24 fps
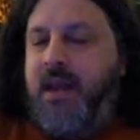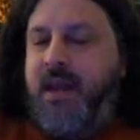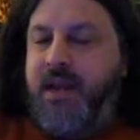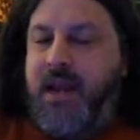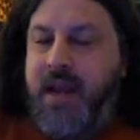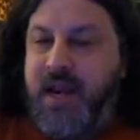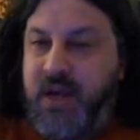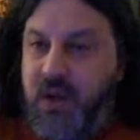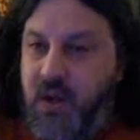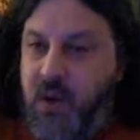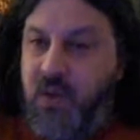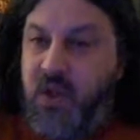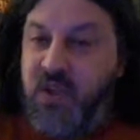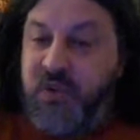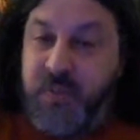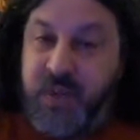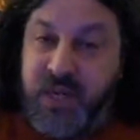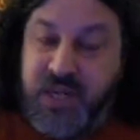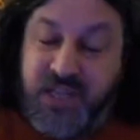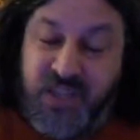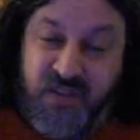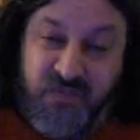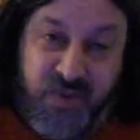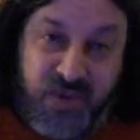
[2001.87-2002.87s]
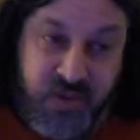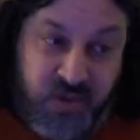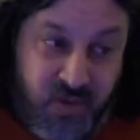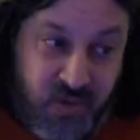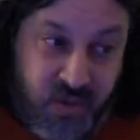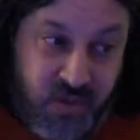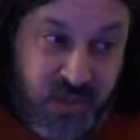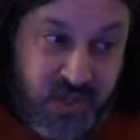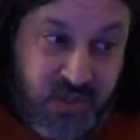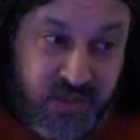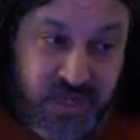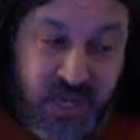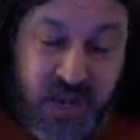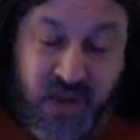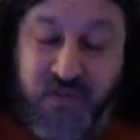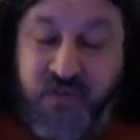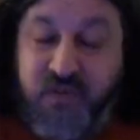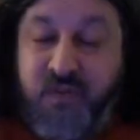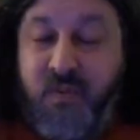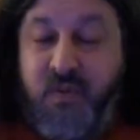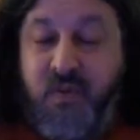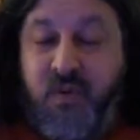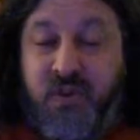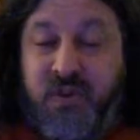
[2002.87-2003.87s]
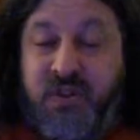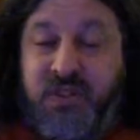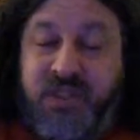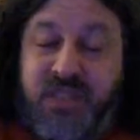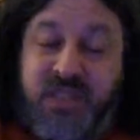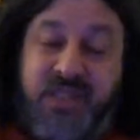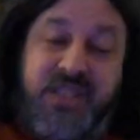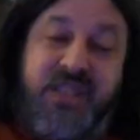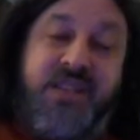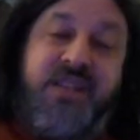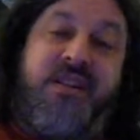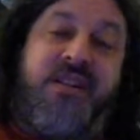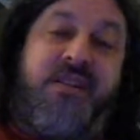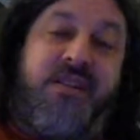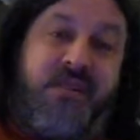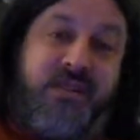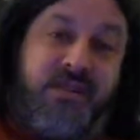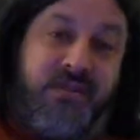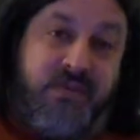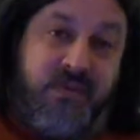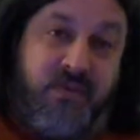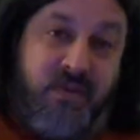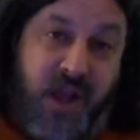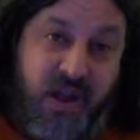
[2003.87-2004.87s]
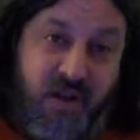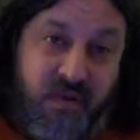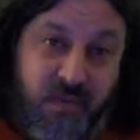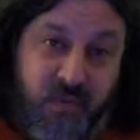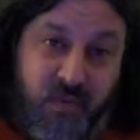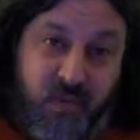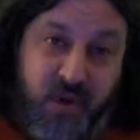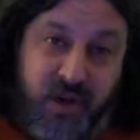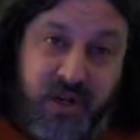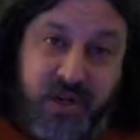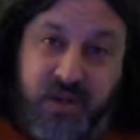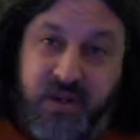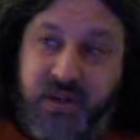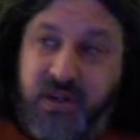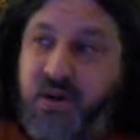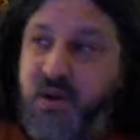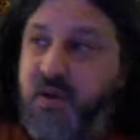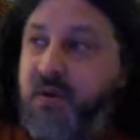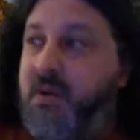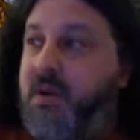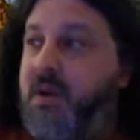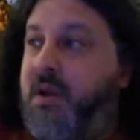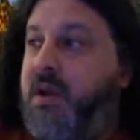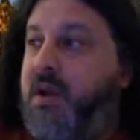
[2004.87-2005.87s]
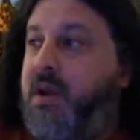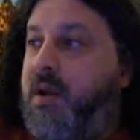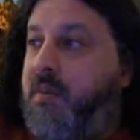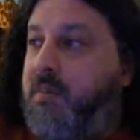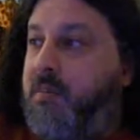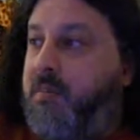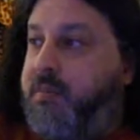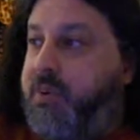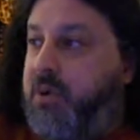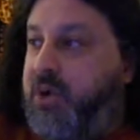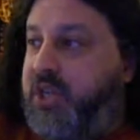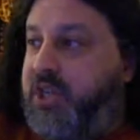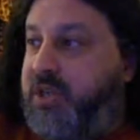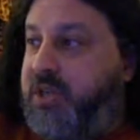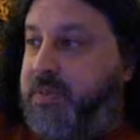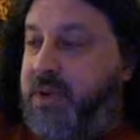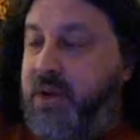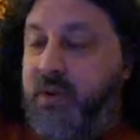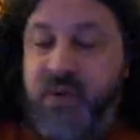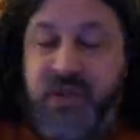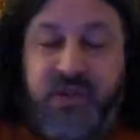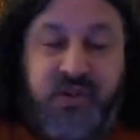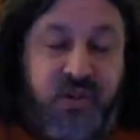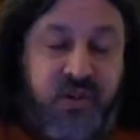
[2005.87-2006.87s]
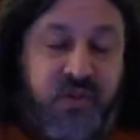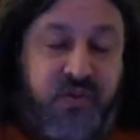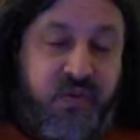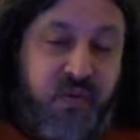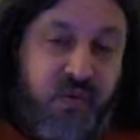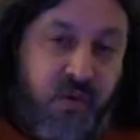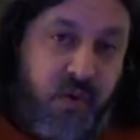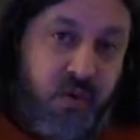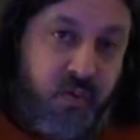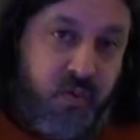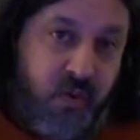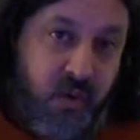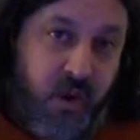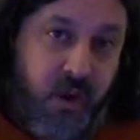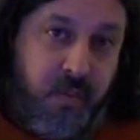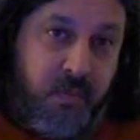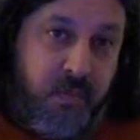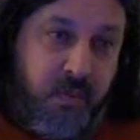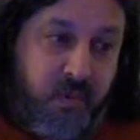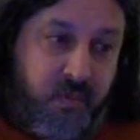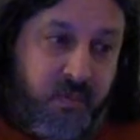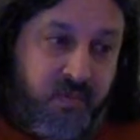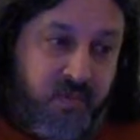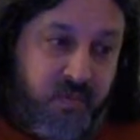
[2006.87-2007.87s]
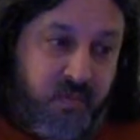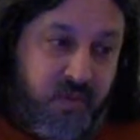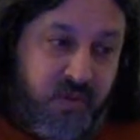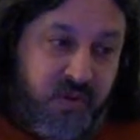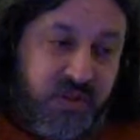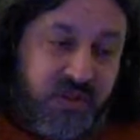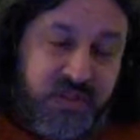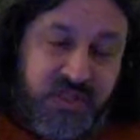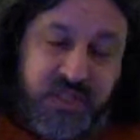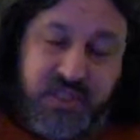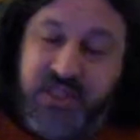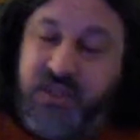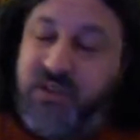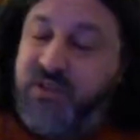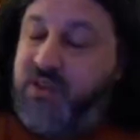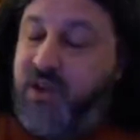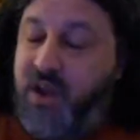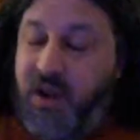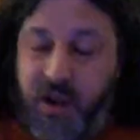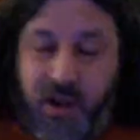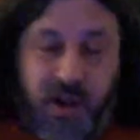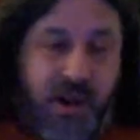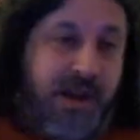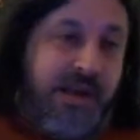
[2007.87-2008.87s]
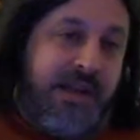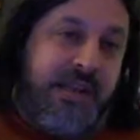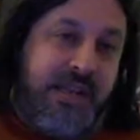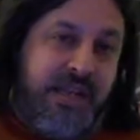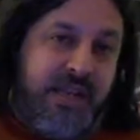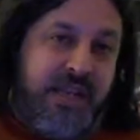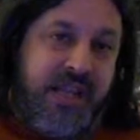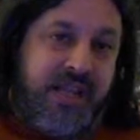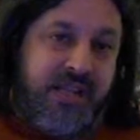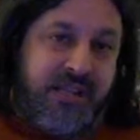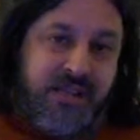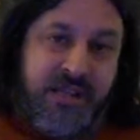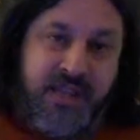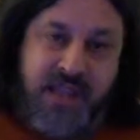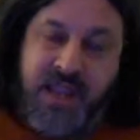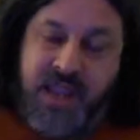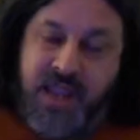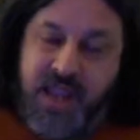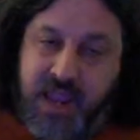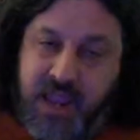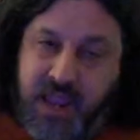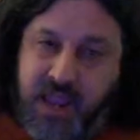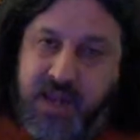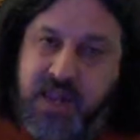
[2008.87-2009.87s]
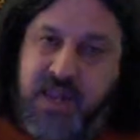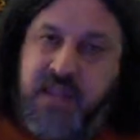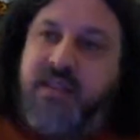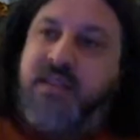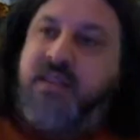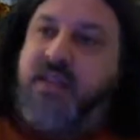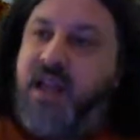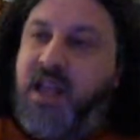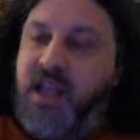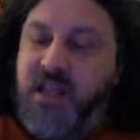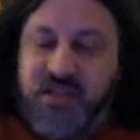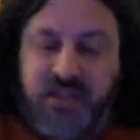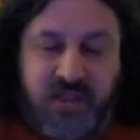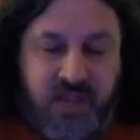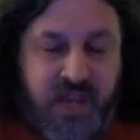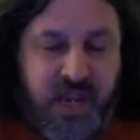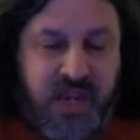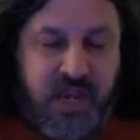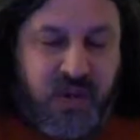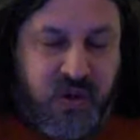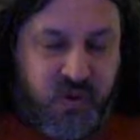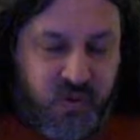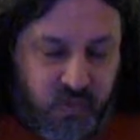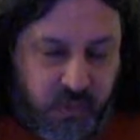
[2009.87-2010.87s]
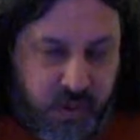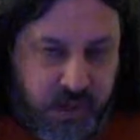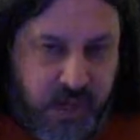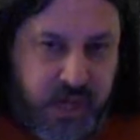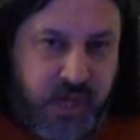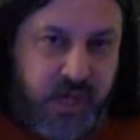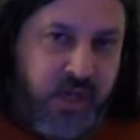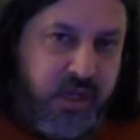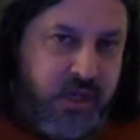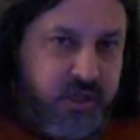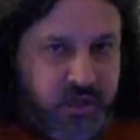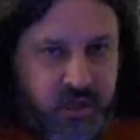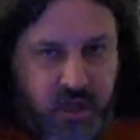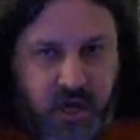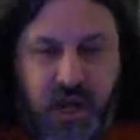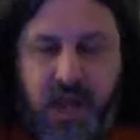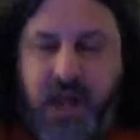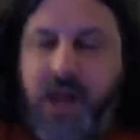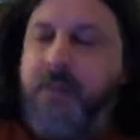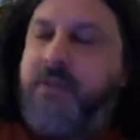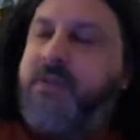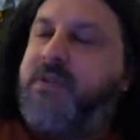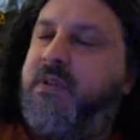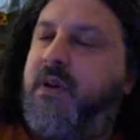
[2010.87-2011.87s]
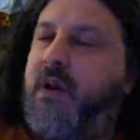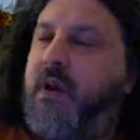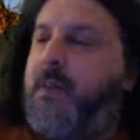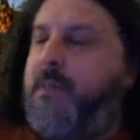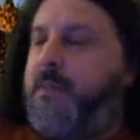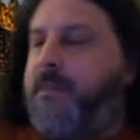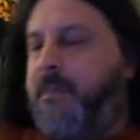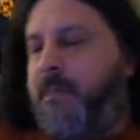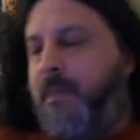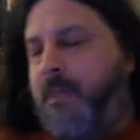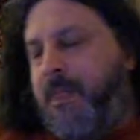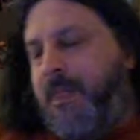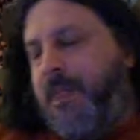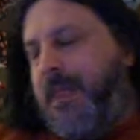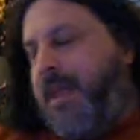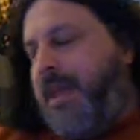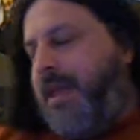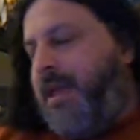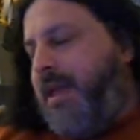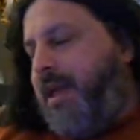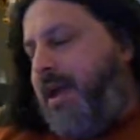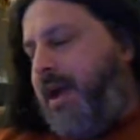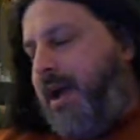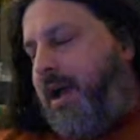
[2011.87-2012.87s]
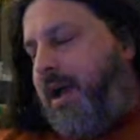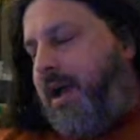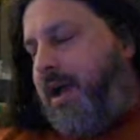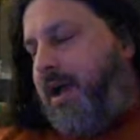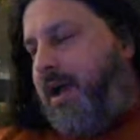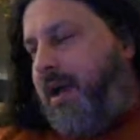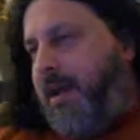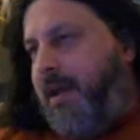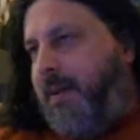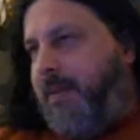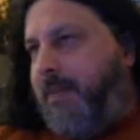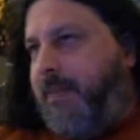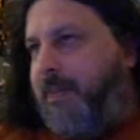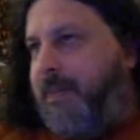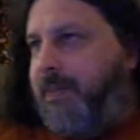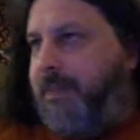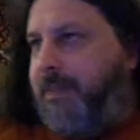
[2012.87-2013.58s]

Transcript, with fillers: And I know this because I've been doing this now for more than six years. I've been working, you know, pushing my research forward for more than six years on Linux. And it does a great job. So, uh,